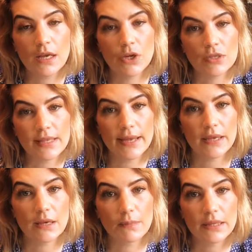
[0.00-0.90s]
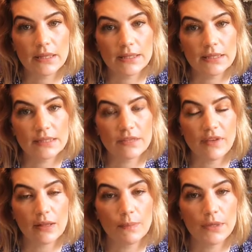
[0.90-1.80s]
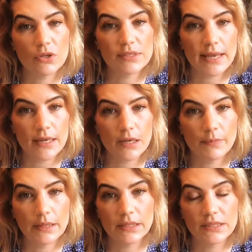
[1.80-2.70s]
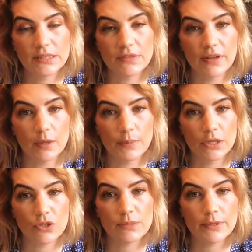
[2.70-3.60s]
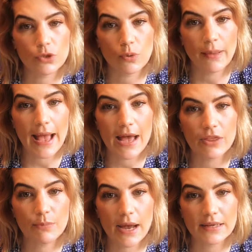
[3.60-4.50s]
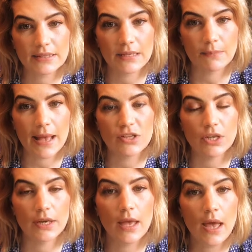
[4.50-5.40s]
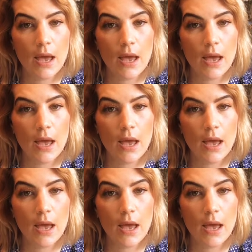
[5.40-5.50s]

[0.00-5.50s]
your psychic abilities, developing your psychic abilities, developing your spiritual path, practicing magic,